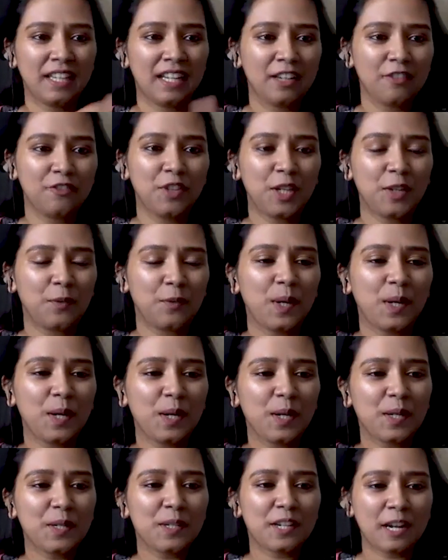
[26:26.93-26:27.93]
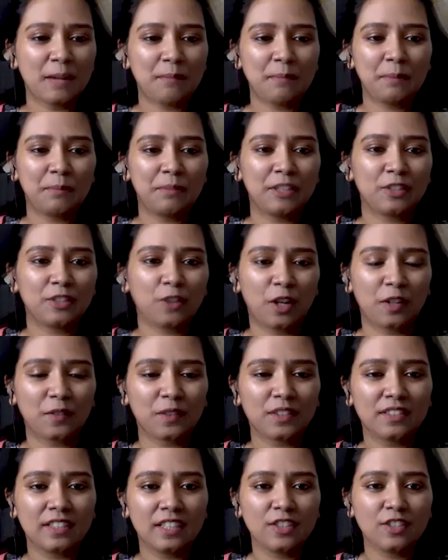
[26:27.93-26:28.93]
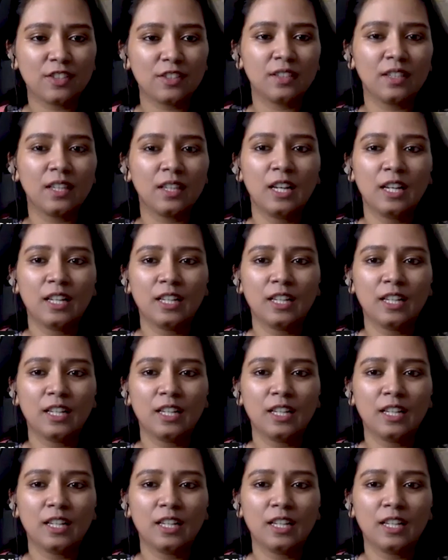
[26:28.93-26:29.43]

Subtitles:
we will wrap up this conversation.